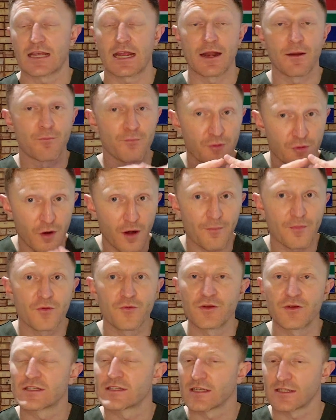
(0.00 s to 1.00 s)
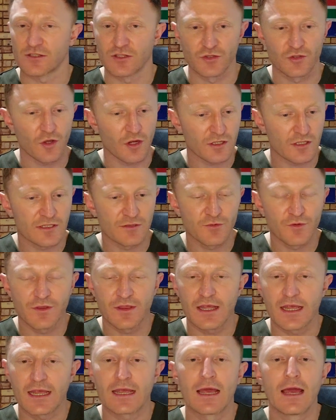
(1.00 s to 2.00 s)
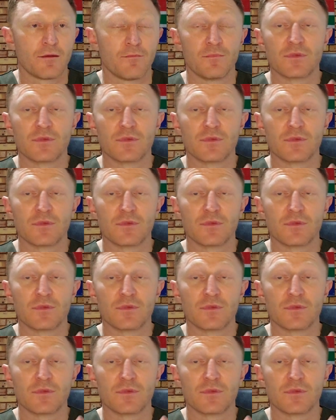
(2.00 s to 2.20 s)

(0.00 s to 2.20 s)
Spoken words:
and a proper recess. The doctors were there.